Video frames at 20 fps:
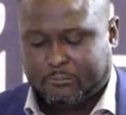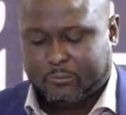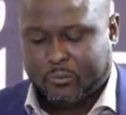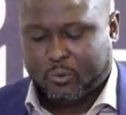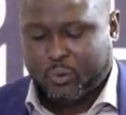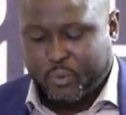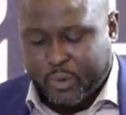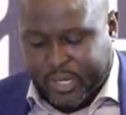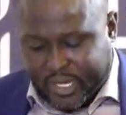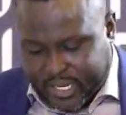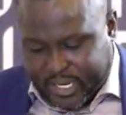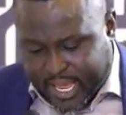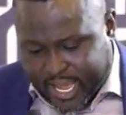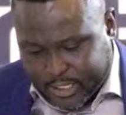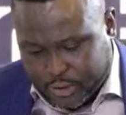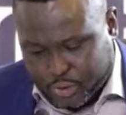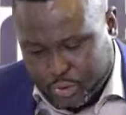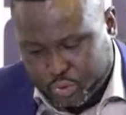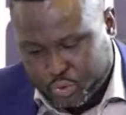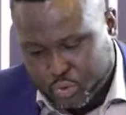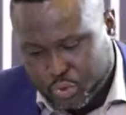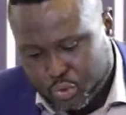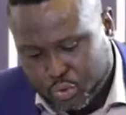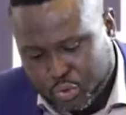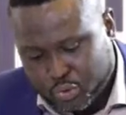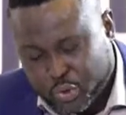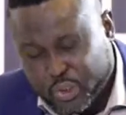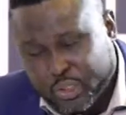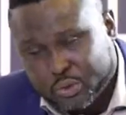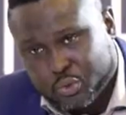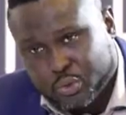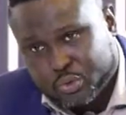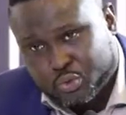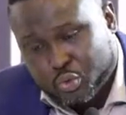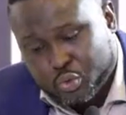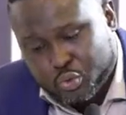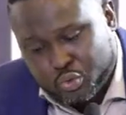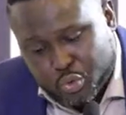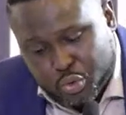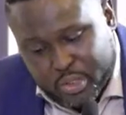We can ask you to
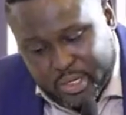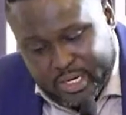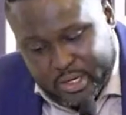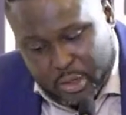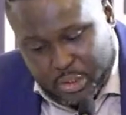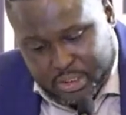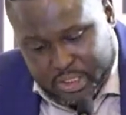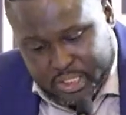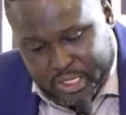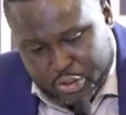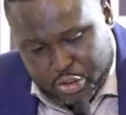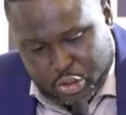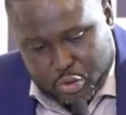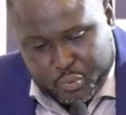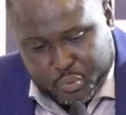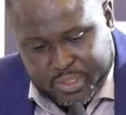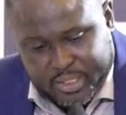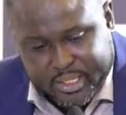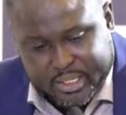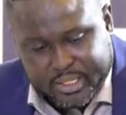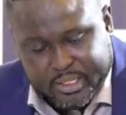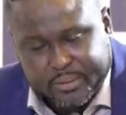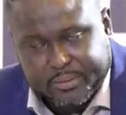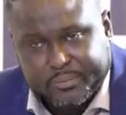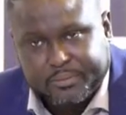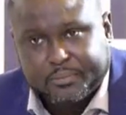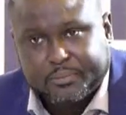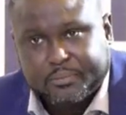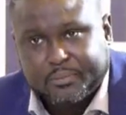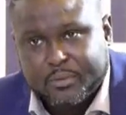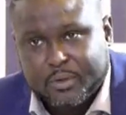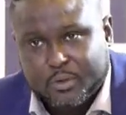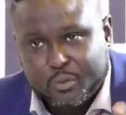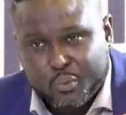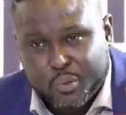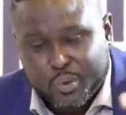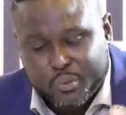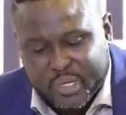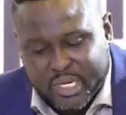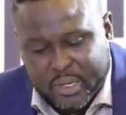do the reconciliation with
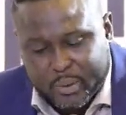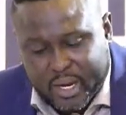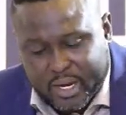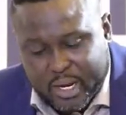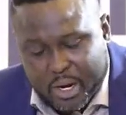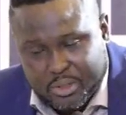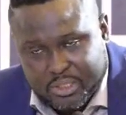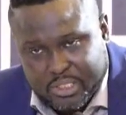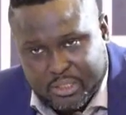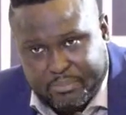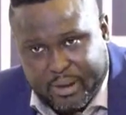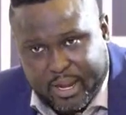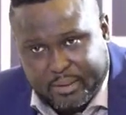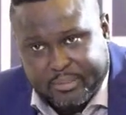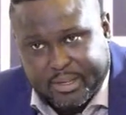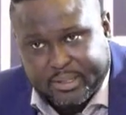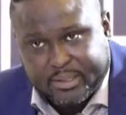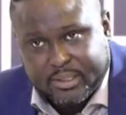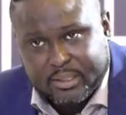our accounts department.